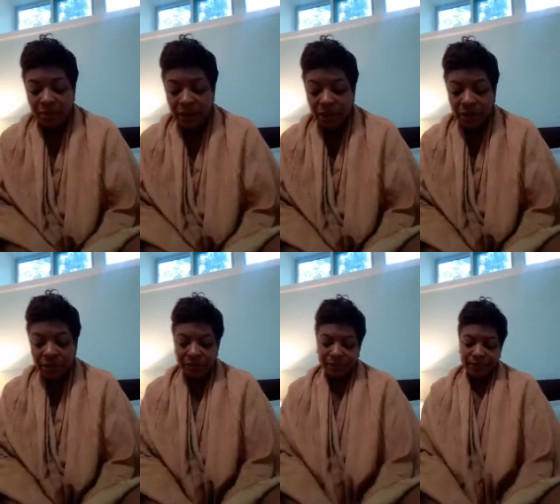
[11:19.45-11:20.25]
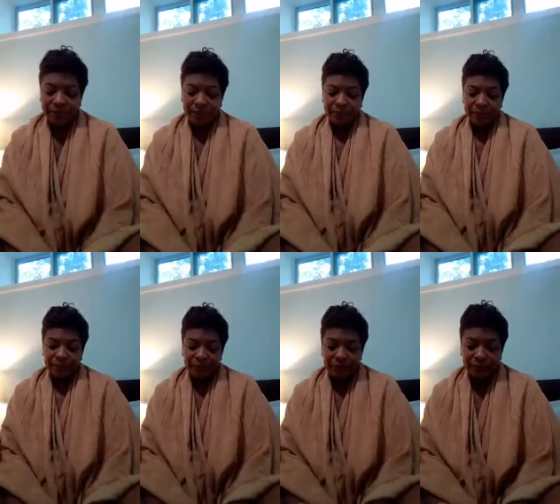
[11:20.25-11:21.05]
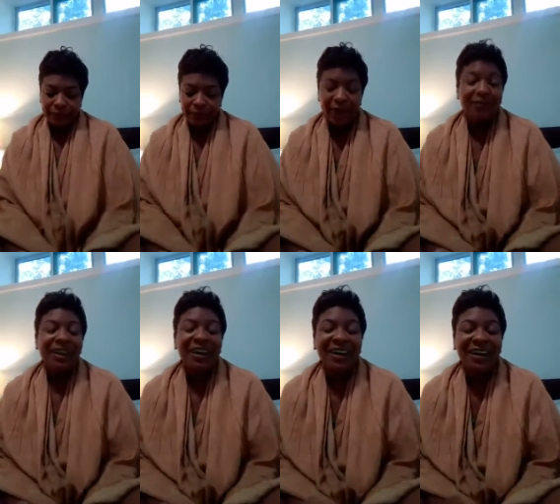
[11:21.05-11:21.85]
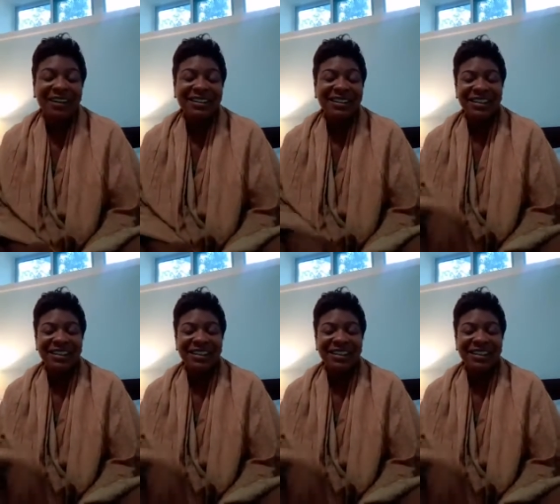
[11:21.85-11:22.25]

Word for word: middle of it all.